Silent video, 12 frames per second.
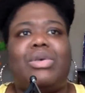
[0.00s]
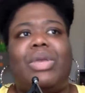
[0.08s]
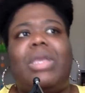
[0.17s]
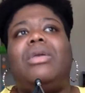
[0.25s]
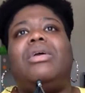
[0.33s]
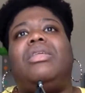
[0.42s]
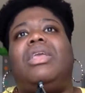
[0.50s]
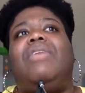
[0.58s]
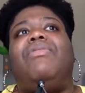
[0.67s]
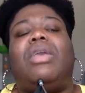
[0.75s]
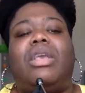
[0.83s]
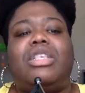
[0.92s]
So he couldn't
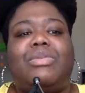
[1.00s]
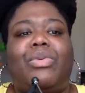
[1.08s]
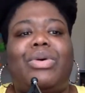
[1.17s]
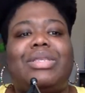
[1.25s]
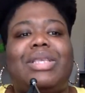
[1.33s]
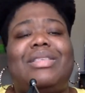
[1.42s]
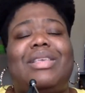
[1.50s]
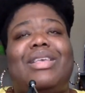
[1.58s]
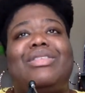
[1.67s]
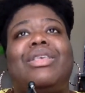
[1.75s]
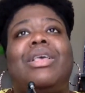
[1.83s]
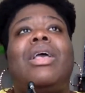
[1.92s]
even get his points. They
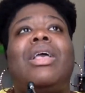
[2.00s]
said